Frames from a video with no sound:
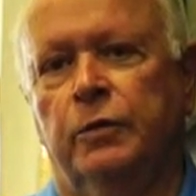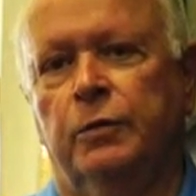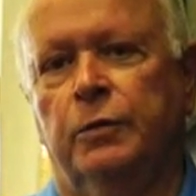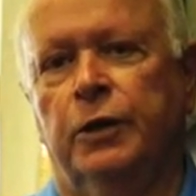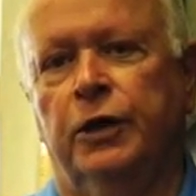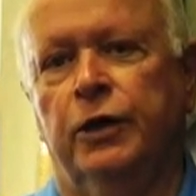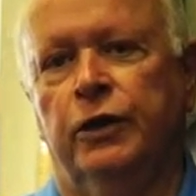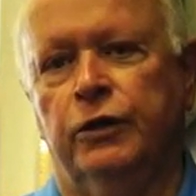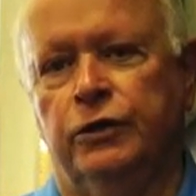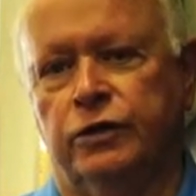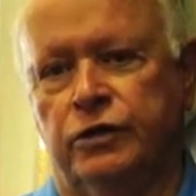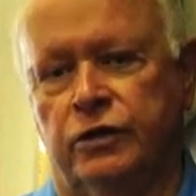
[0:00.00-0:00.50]

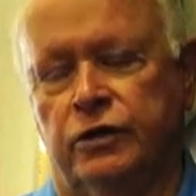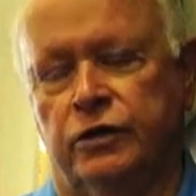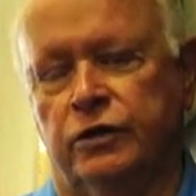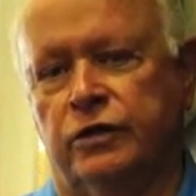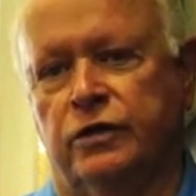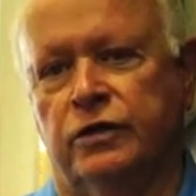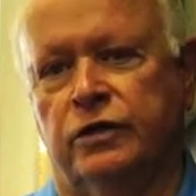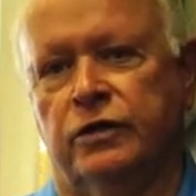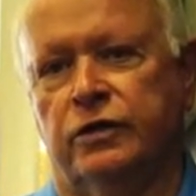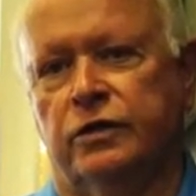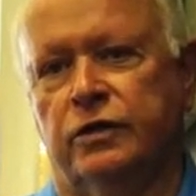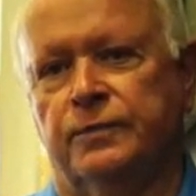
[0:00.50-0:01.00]

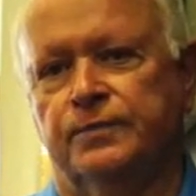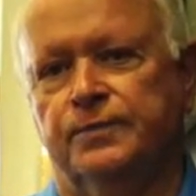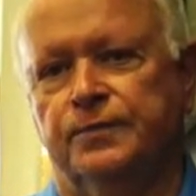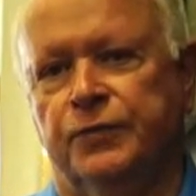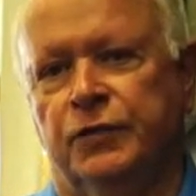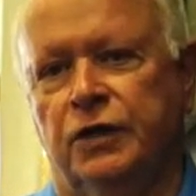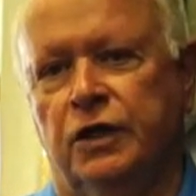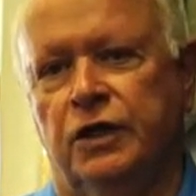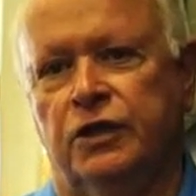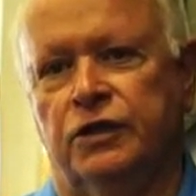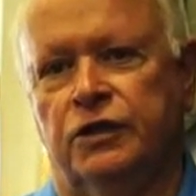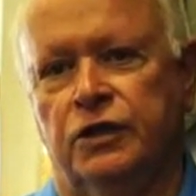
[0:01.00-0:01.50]
Pearson's
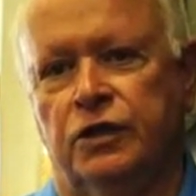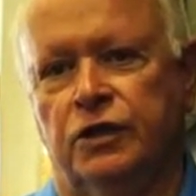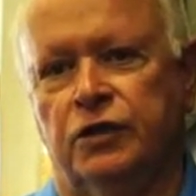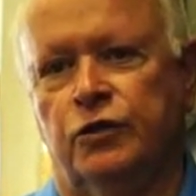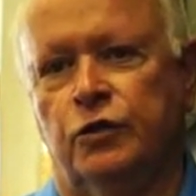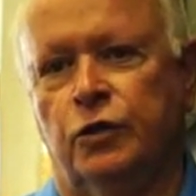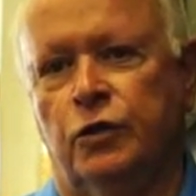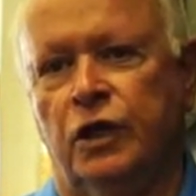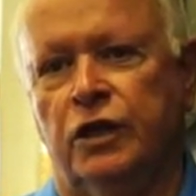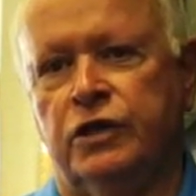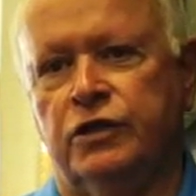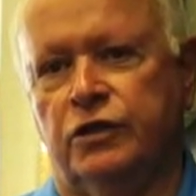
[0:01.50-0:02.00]
is the
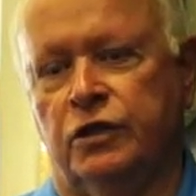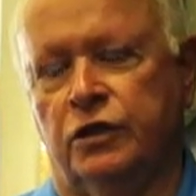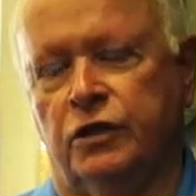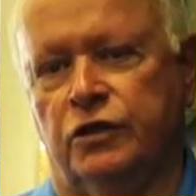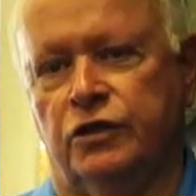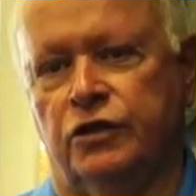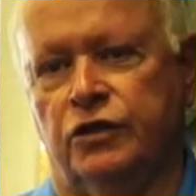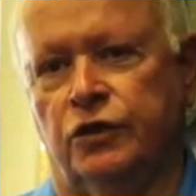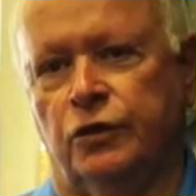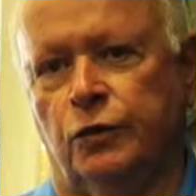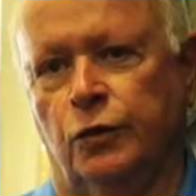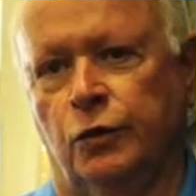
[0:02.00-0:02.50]
trusted
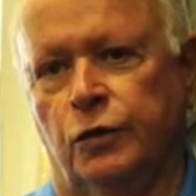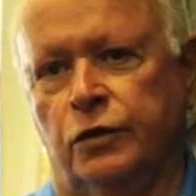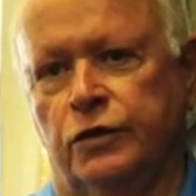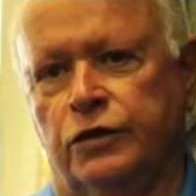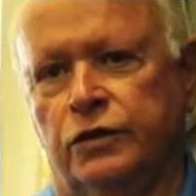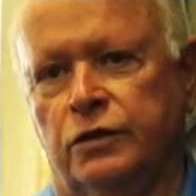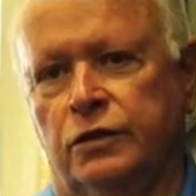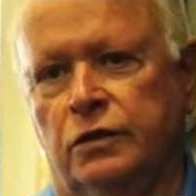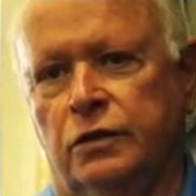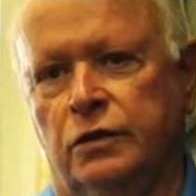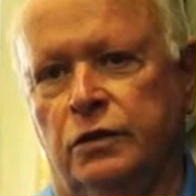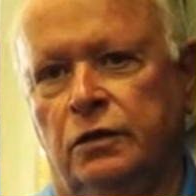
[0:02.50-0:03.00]

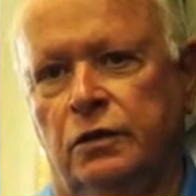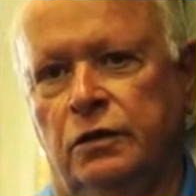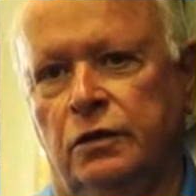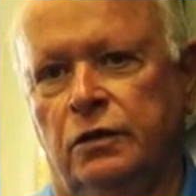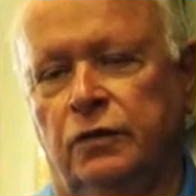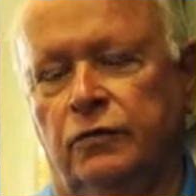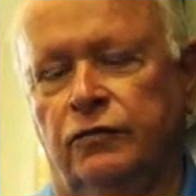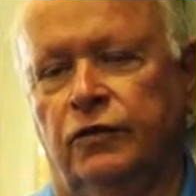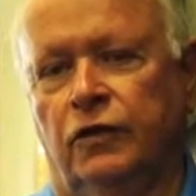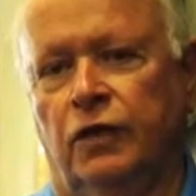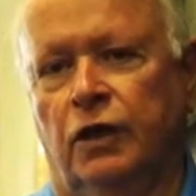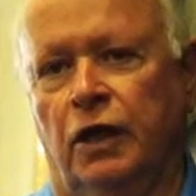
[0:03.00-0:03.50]
source
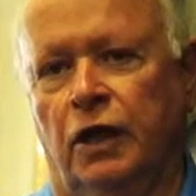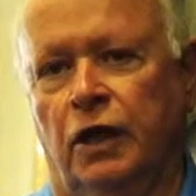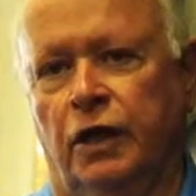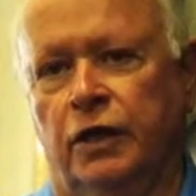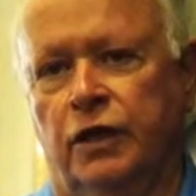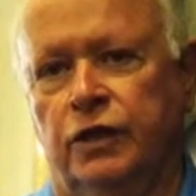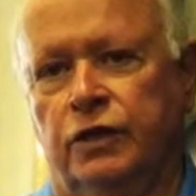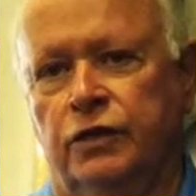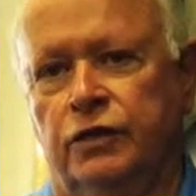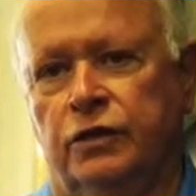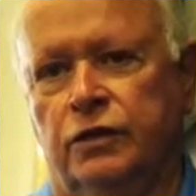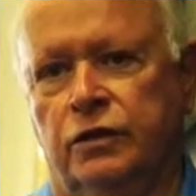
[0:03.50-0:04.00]
for
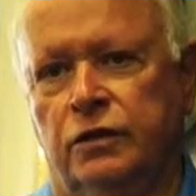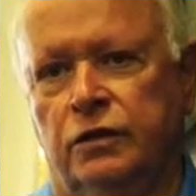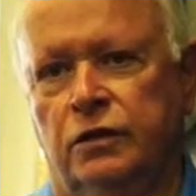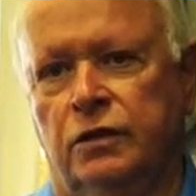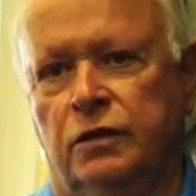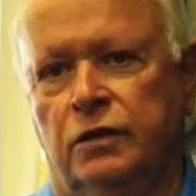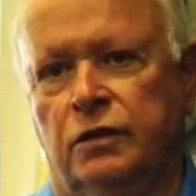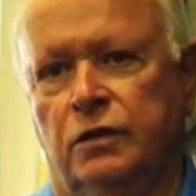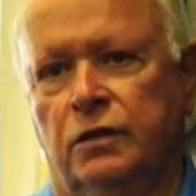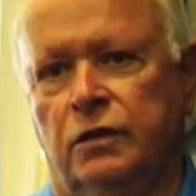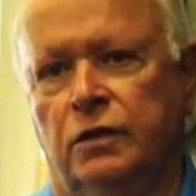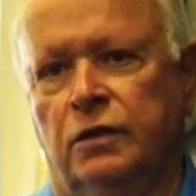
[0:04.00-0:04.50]
luggage,
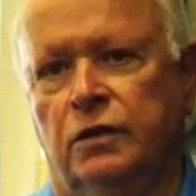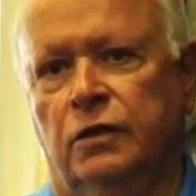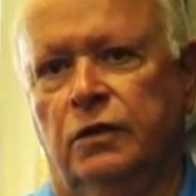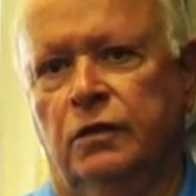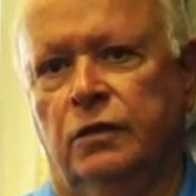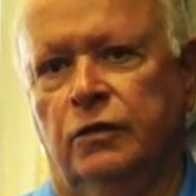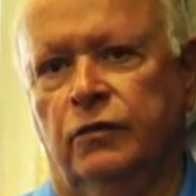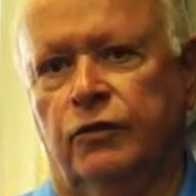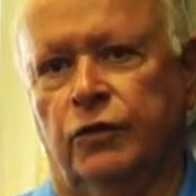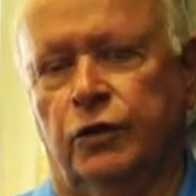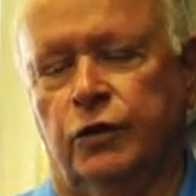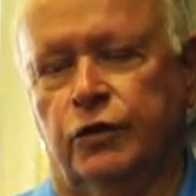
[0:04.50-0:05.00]

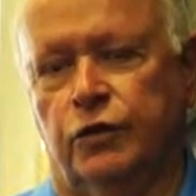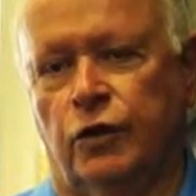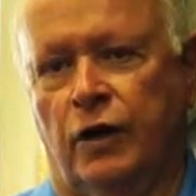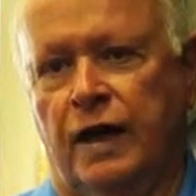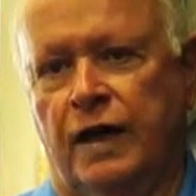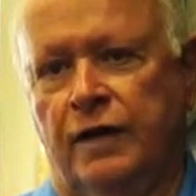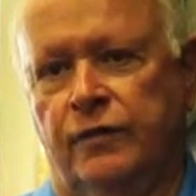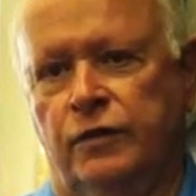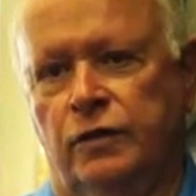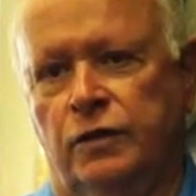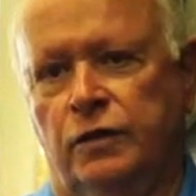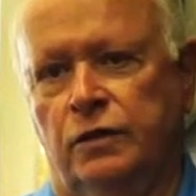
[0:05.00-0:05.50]
for
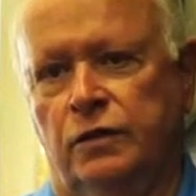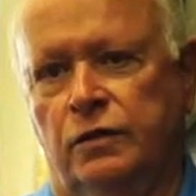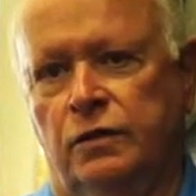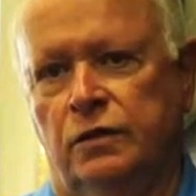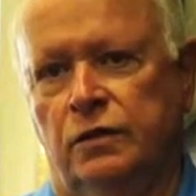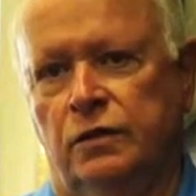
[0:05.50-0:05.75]
travel,